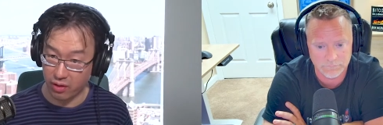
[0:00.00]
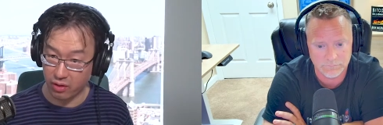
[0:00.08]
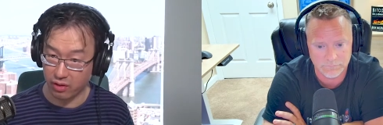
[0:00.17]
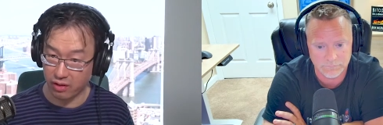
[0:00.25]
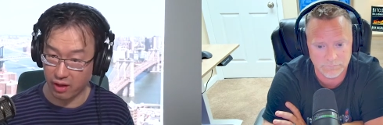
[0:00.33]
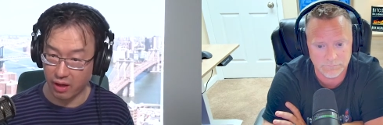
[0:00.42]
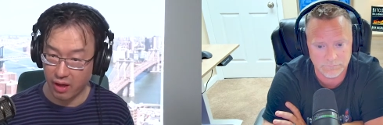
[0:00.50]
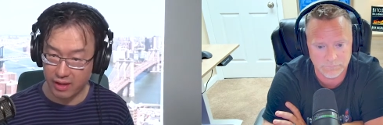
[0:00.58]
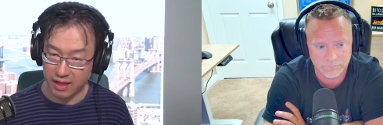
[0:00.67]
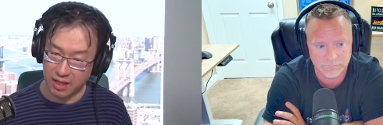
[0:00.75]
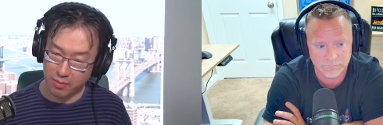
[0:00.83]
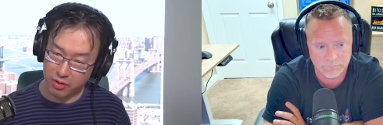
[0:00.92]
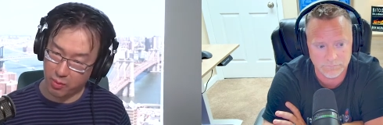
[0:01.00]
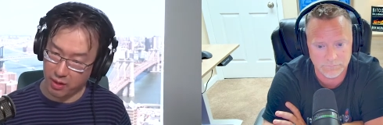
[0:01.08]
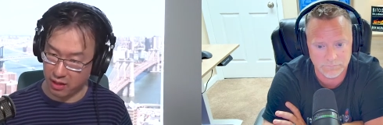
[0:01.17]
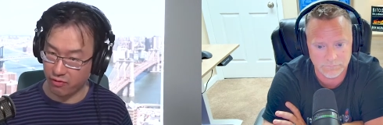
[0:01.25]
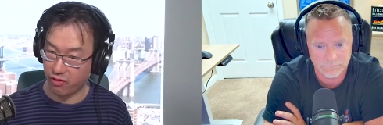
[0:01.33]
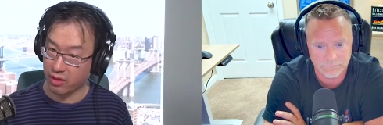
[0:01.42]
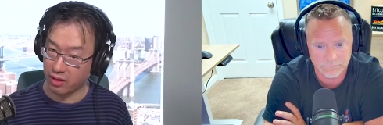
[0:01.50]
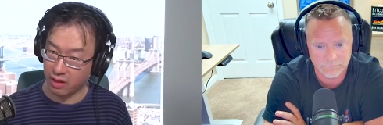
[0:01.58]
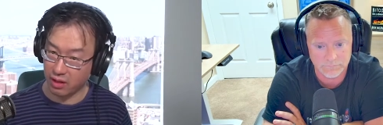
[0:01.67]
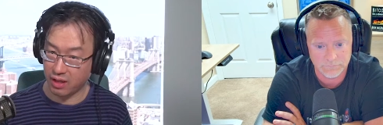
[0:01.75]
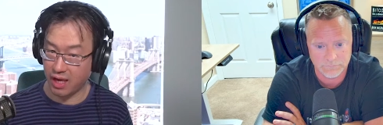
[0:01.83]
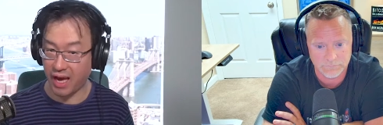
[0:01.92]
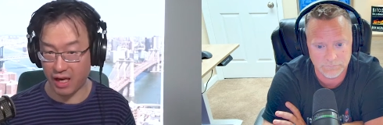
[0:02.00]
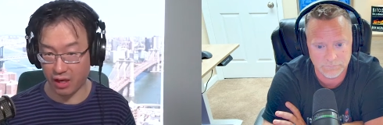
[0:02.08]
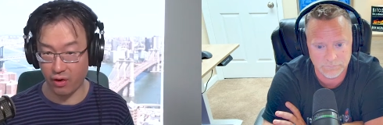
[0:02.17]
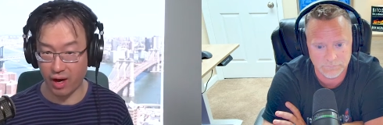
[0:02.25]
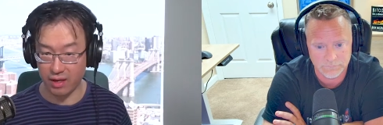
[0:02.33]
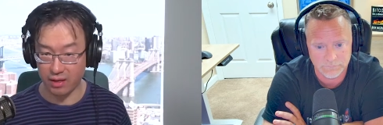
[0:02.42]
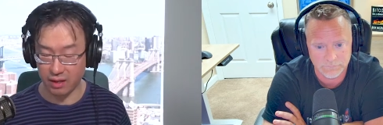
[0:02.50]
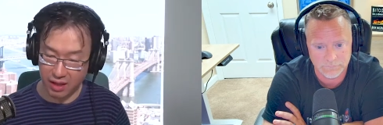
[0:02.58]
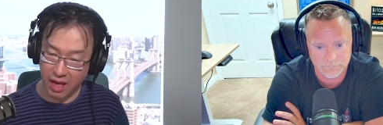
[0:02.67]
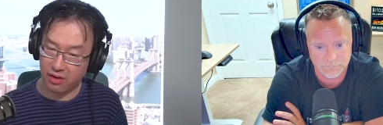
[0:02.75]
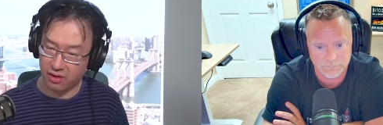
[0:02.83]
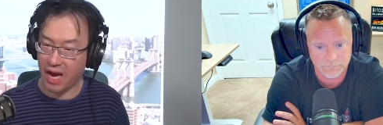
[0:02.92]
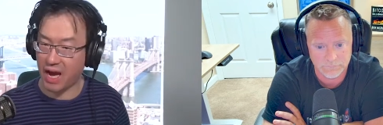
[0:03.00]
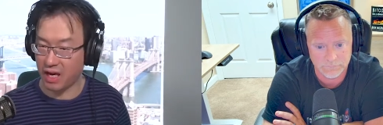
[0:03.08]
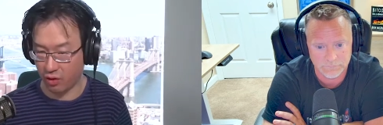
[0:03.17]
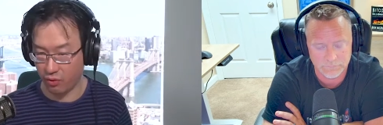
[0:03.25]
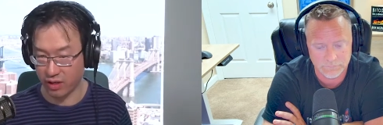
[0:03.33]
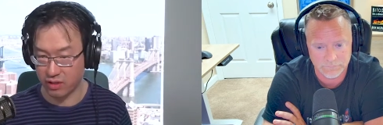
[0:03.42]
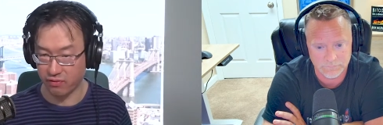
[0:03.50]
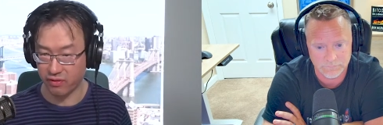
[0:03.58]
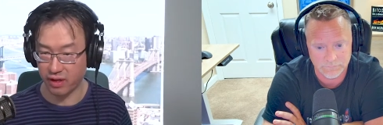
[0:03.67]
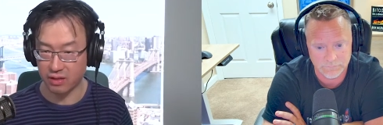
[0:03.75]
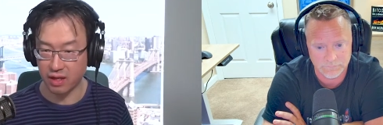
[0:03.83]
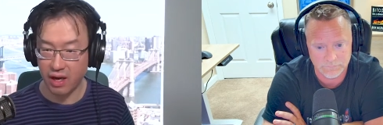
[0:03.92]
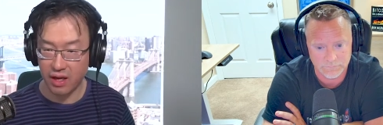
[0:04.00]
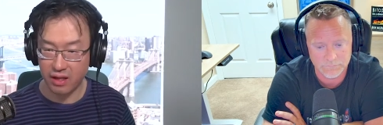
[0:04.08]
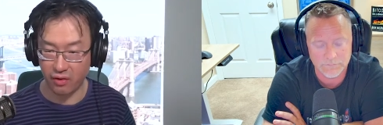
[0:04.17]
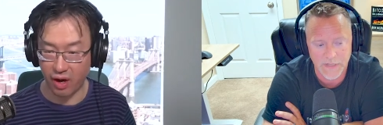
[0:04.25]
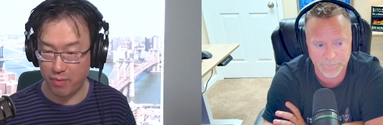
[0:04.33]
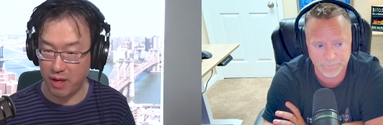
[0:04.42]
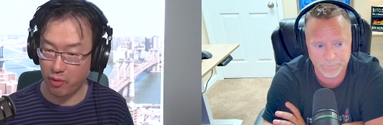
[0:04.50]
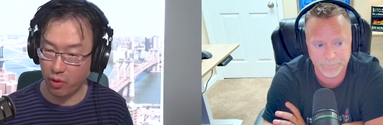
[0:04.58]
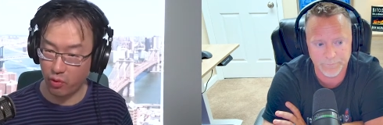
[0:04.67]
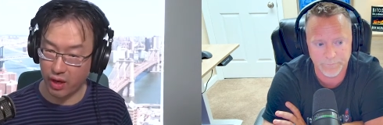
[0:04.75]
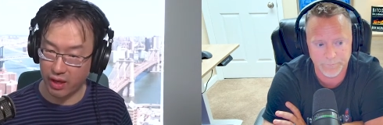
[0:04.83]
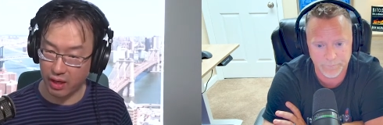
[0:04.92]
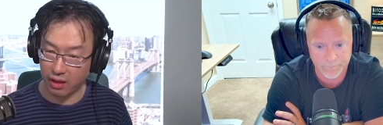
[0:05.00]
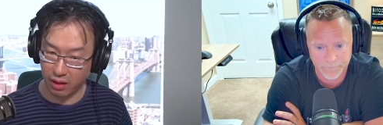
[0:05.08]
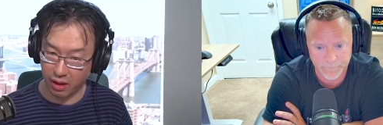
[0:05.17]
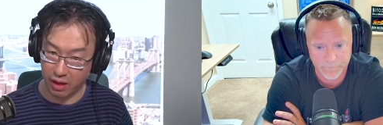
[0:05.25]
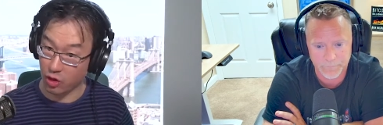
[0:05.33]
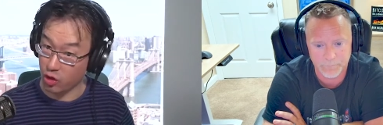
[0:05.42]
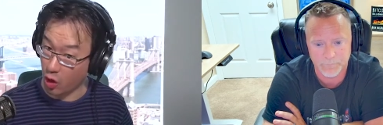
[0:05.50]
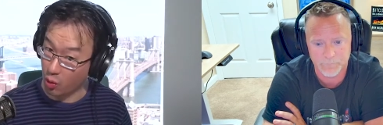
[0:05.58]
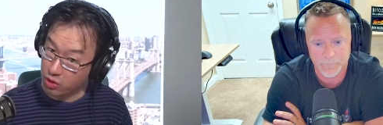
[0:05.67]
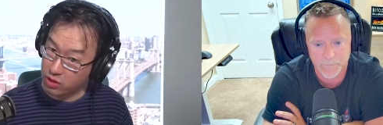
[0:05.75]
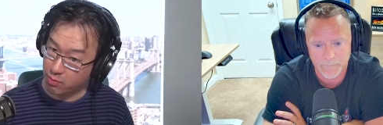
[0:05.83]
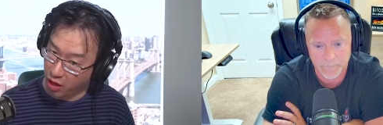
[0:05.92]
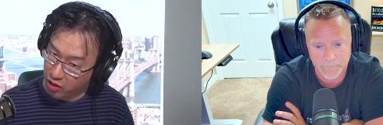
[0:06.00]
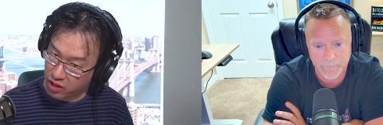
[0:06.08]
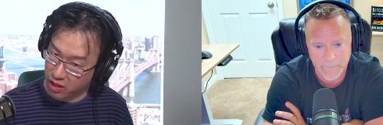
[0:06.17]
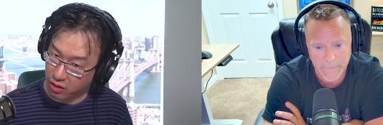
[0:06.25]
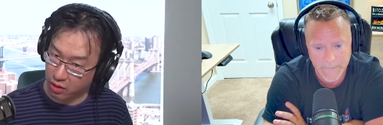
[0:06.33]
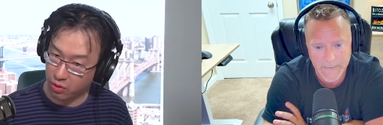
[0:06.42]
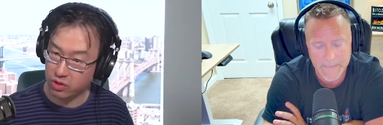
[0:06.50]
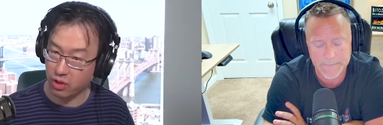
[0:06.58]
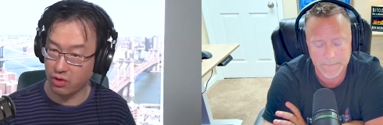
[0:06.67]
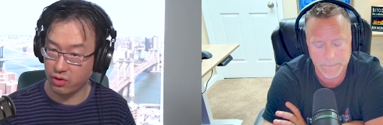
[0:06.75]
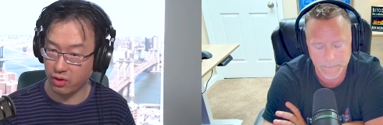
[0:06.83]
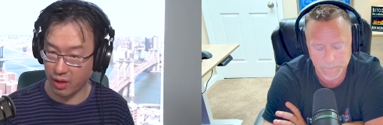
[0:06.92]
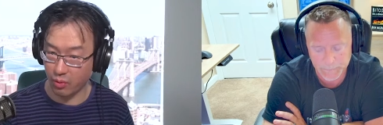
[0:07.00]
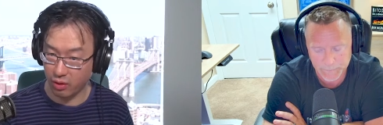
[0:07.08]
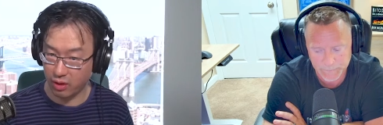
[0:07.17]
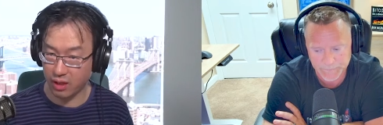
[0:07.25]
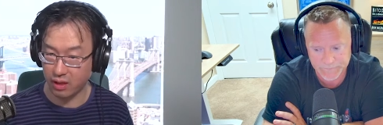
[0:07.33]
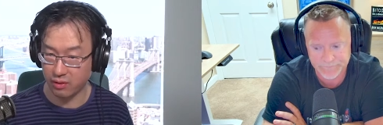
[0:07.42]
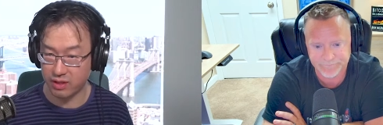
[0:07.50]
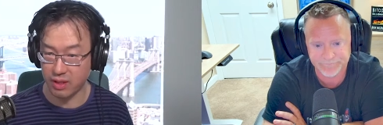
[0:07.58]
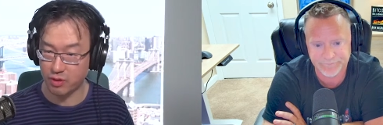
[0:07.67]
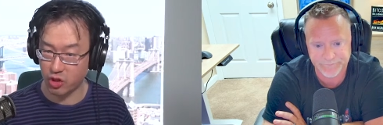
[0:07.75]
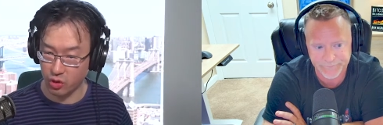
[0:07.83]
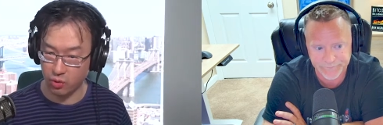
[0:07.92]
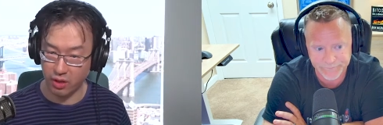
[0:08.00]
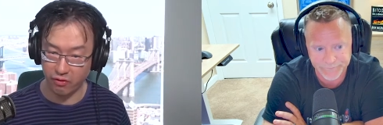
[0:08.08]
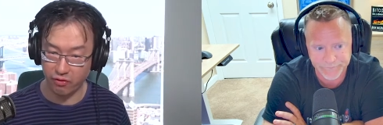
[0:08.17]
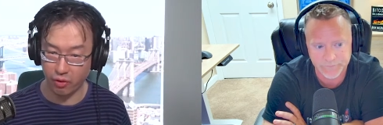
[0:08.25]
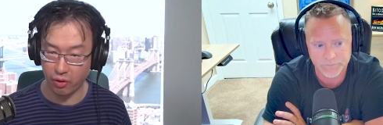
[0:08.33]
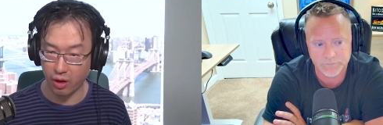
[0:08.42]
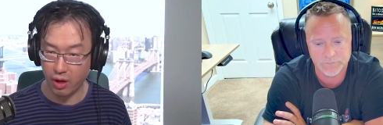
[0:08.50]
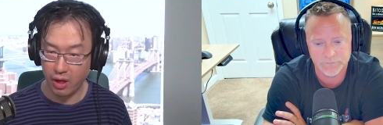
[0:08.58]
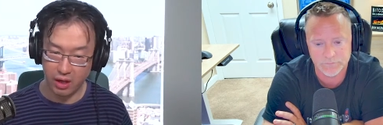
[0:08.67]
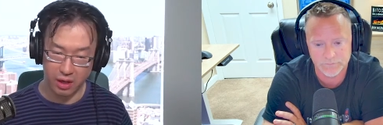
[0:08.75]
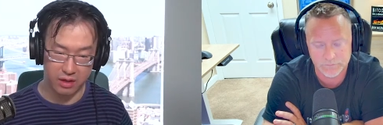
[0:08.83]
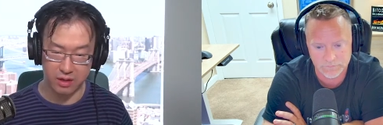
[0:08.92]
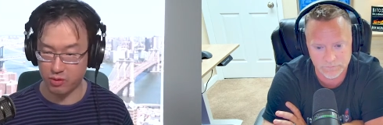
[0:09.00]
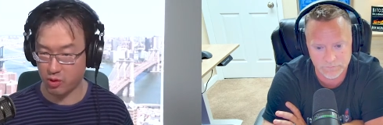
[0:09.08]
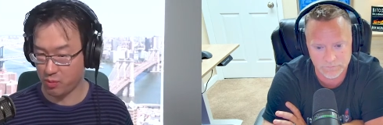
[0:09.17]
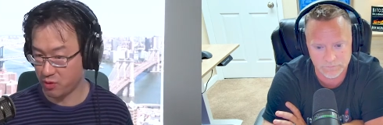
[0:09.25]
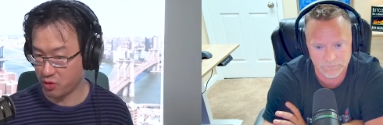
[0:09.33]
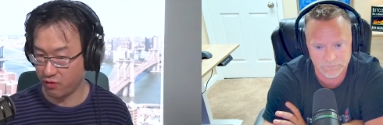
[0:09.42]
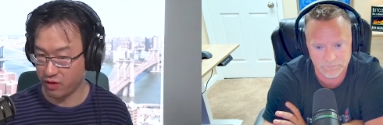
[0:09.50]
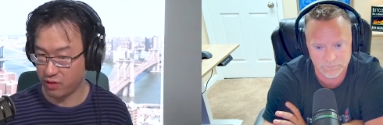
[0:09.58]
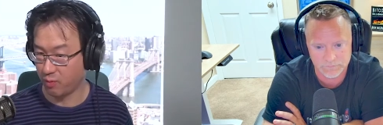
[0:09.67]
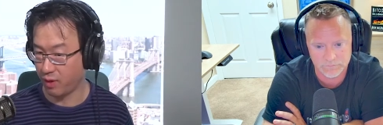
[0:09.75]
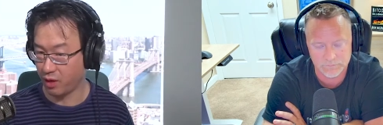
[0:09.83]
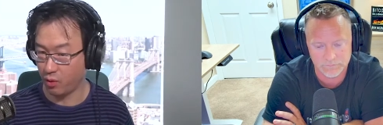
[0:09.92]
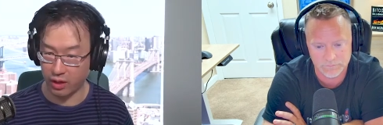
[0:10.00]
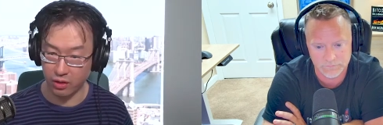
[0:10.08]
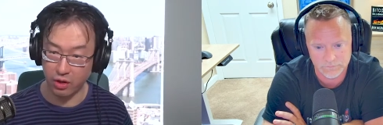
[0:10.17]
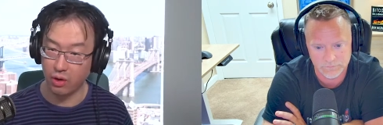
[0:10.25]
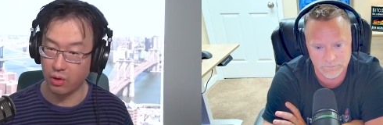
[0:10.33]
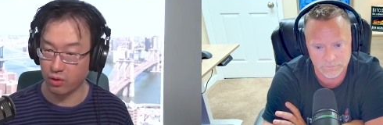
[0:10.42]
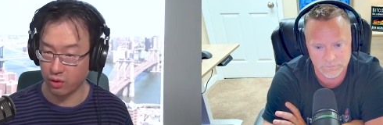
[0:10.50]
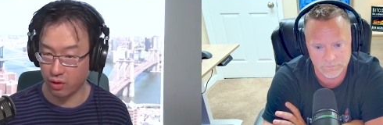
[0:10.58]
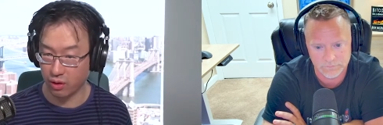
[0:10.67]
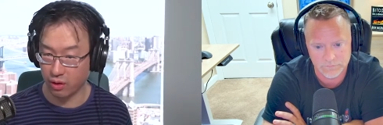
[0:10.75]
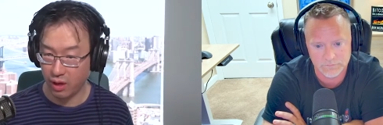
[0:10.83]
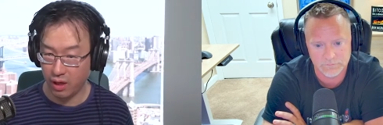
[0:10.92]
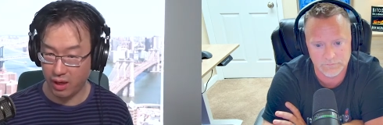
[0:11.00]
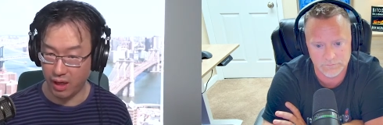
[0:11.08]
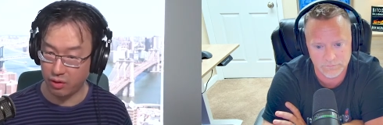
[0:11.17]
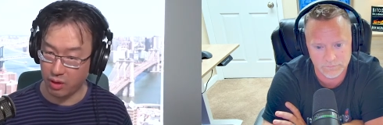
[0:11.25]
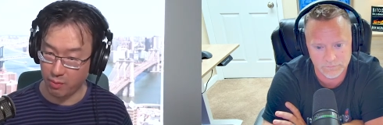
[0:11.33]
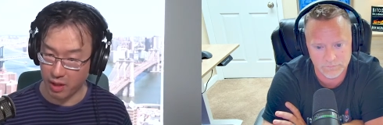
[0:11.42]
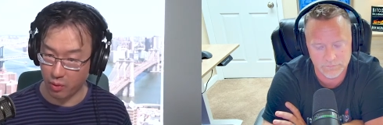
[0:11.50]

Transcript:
Speaker 1: in your thing, there seems to be a different category categories of things. There are yep. people running like nodes, blockchain nodes on your network, kind of substituting for subscription service from like QuickNode or Alchemy or